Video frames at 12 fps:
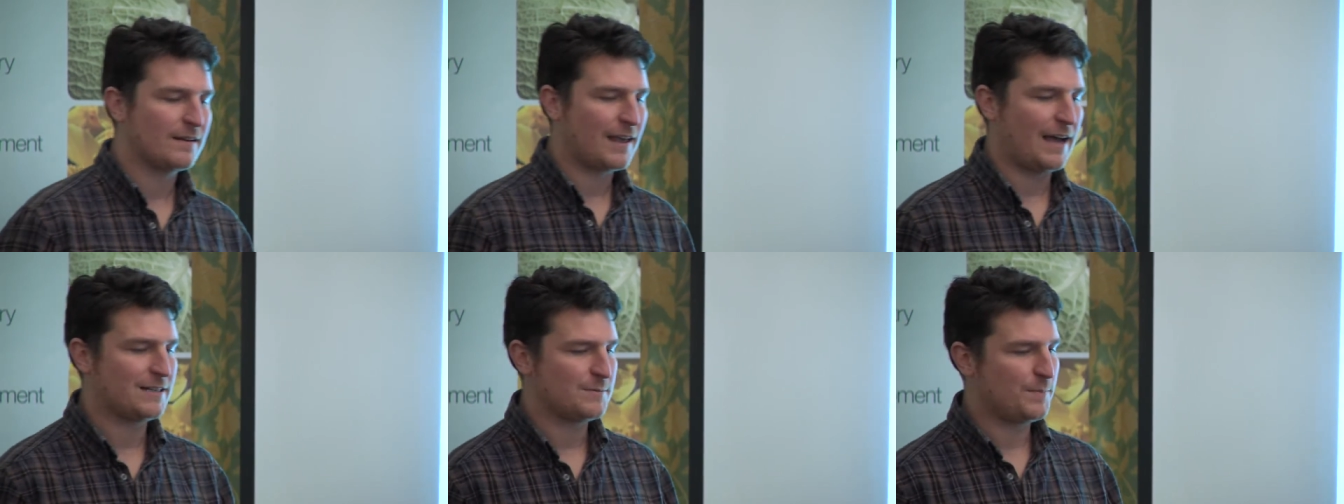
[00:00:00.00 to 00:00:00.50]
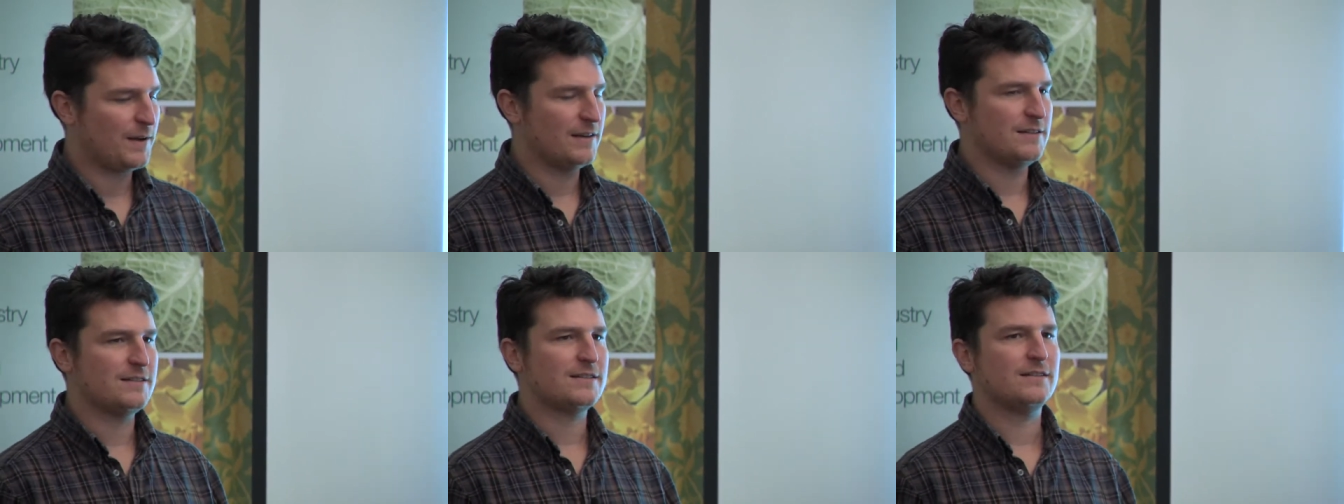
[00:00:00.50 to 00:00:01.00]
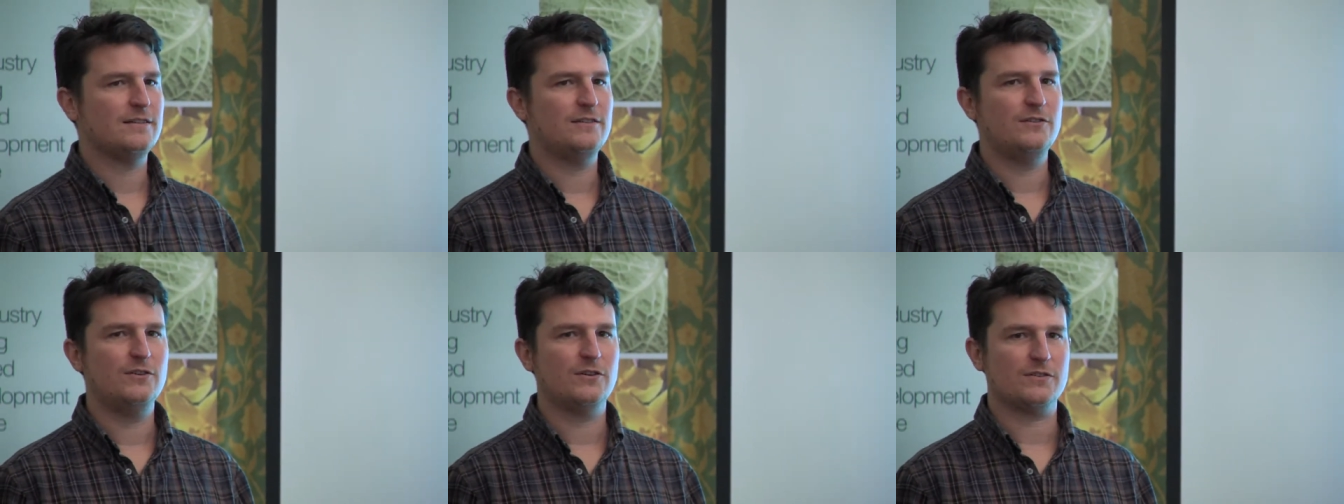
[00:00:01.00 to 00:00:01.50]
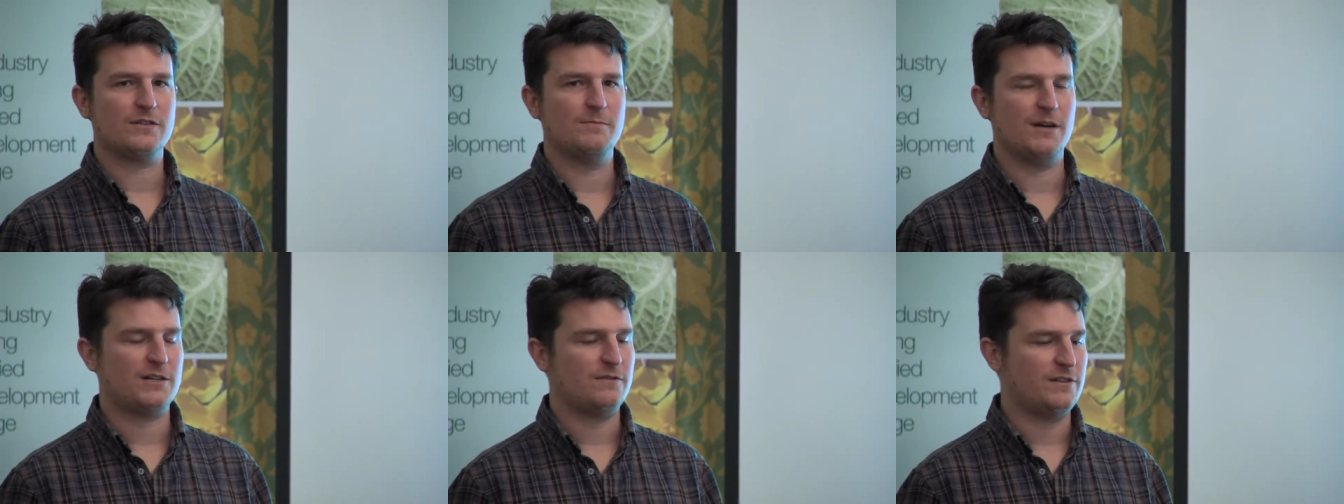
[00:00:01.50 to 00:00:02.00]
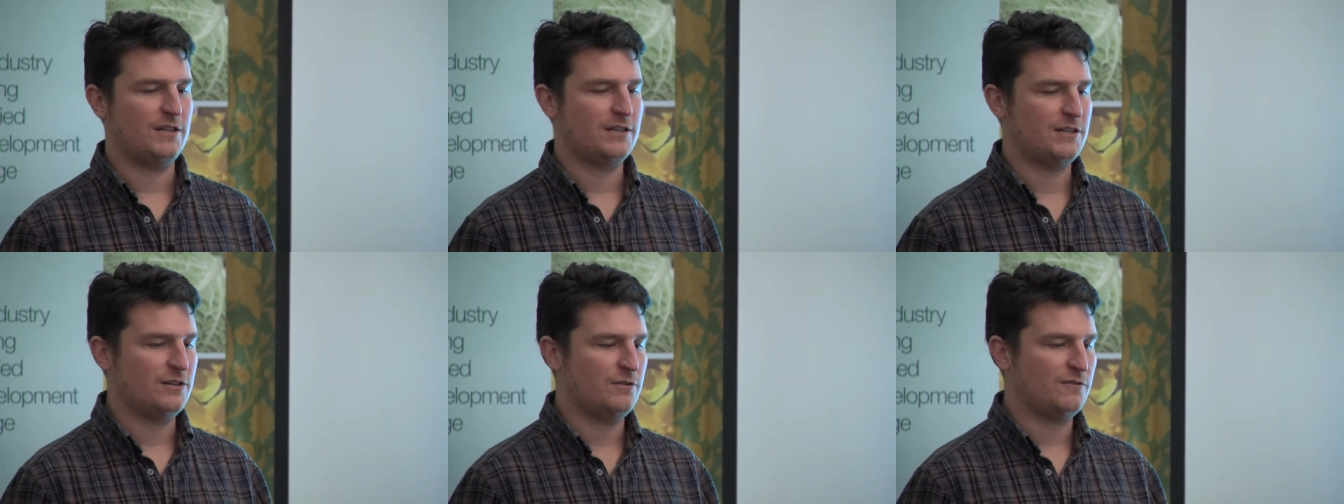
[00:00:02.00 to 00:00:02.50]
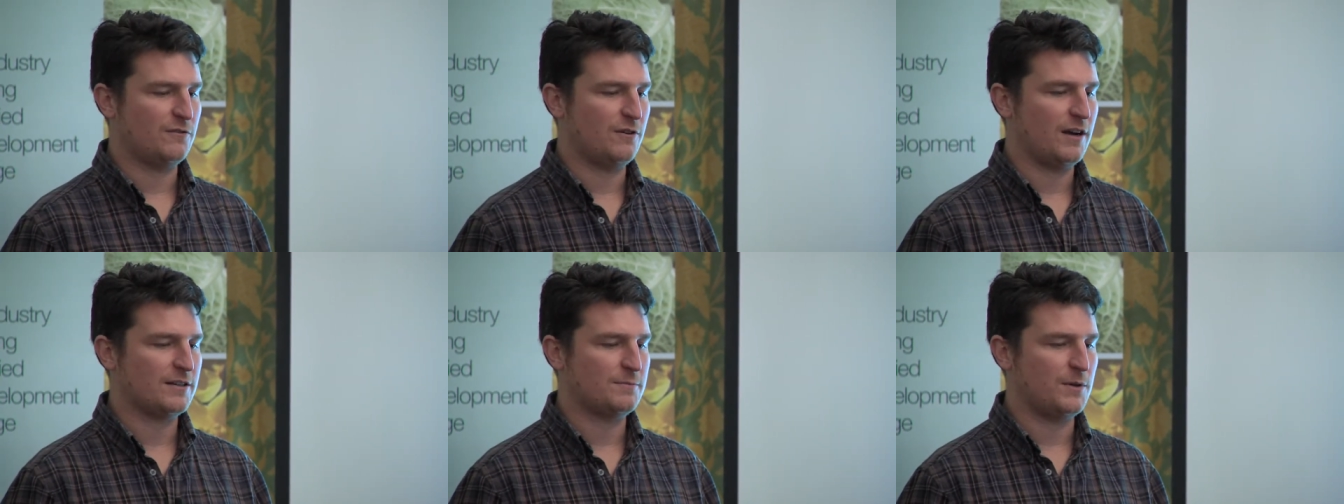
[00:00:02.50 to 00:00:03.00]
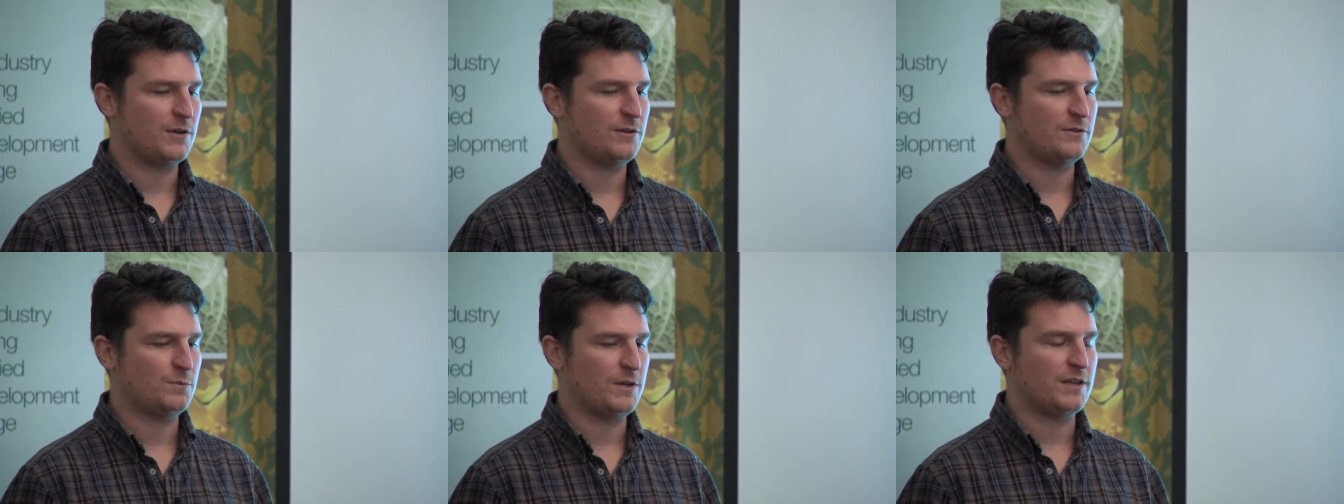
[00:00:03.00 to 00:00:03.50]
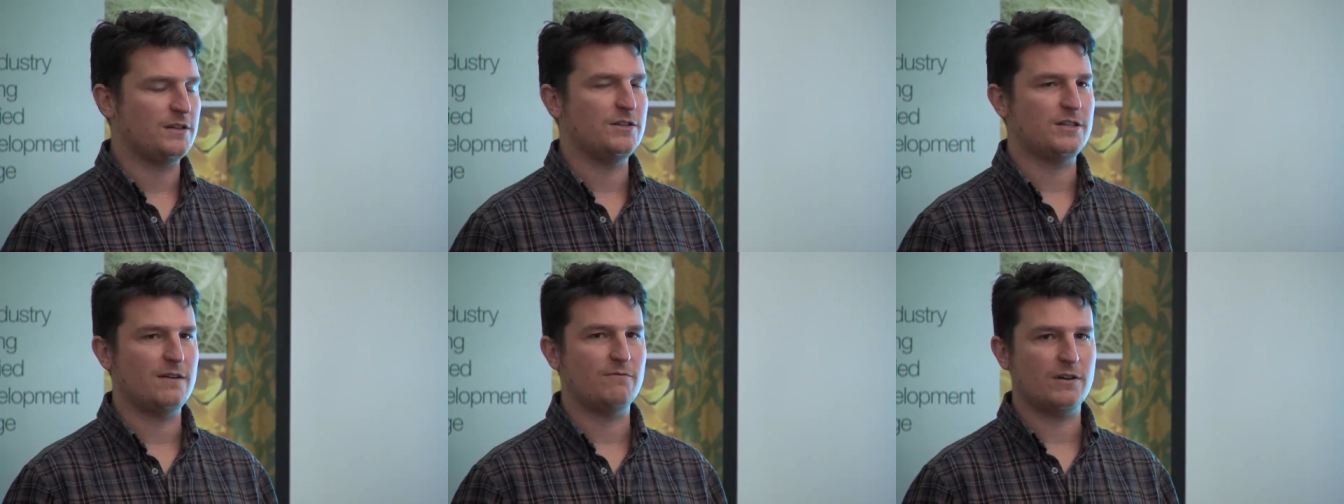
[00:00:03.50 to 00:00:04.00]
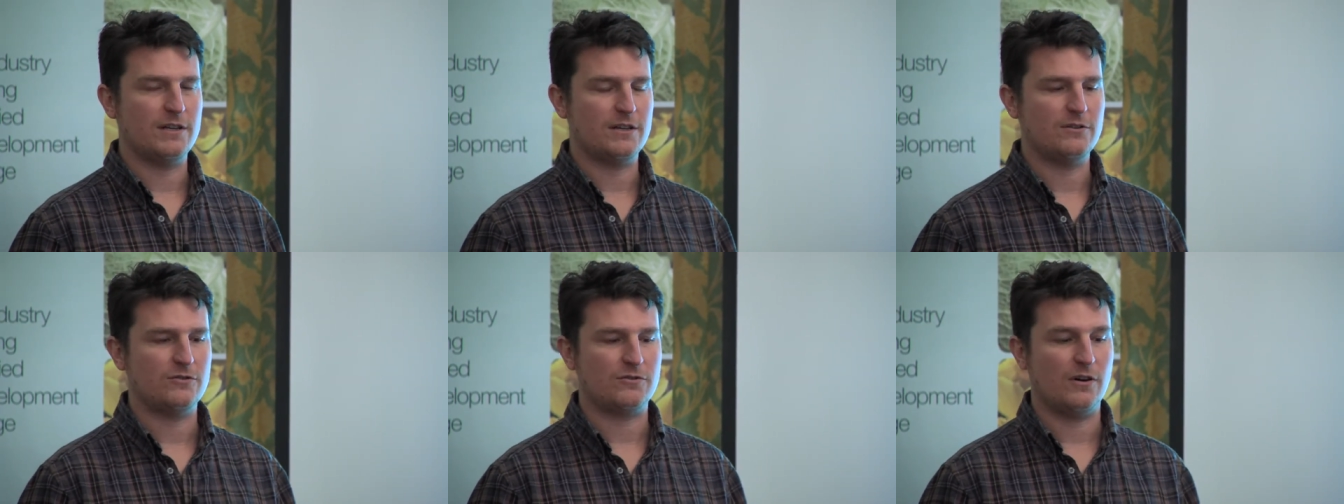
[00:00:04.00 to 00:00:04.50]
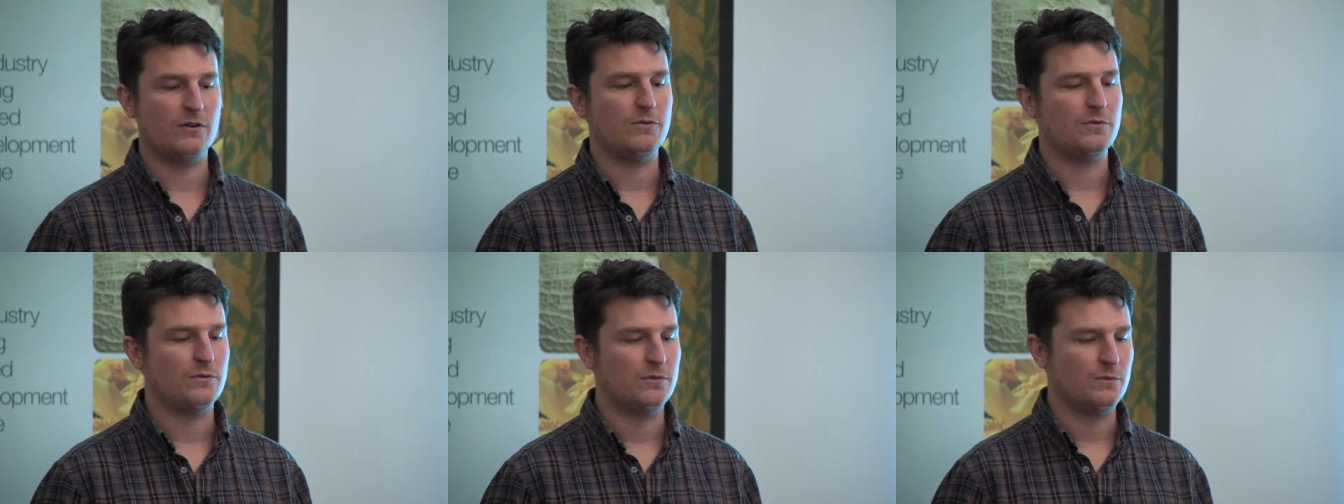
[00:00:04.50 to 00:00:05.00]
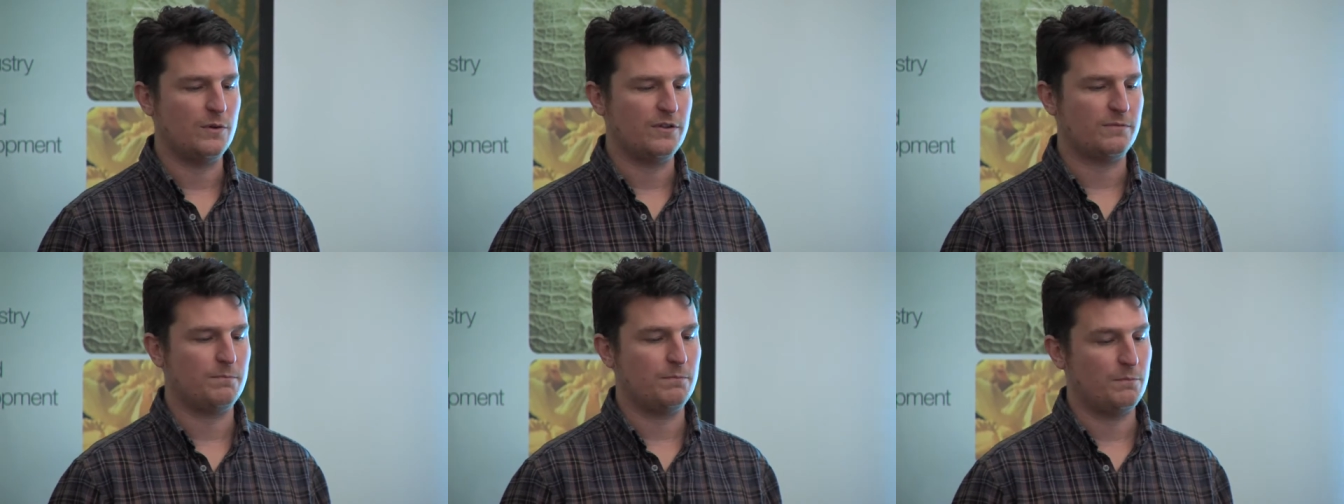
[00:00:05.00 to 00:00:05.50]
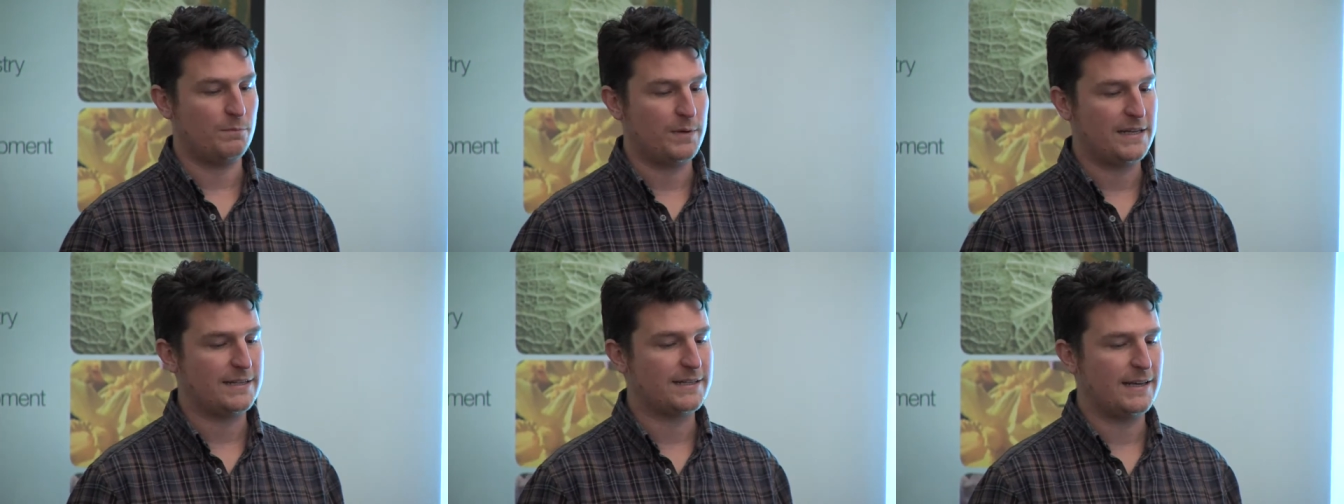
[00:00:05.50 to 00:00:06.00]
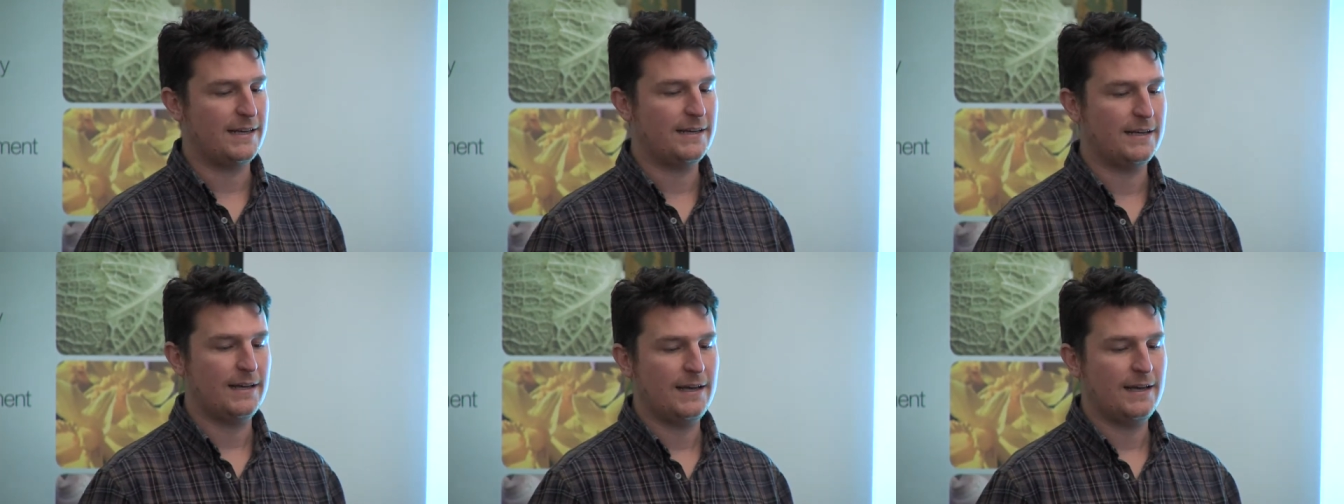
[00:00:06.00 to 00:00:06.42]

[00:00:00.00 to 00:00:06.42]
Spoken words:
Caterpillars, not so much of an issue for us because we can generally control with BT.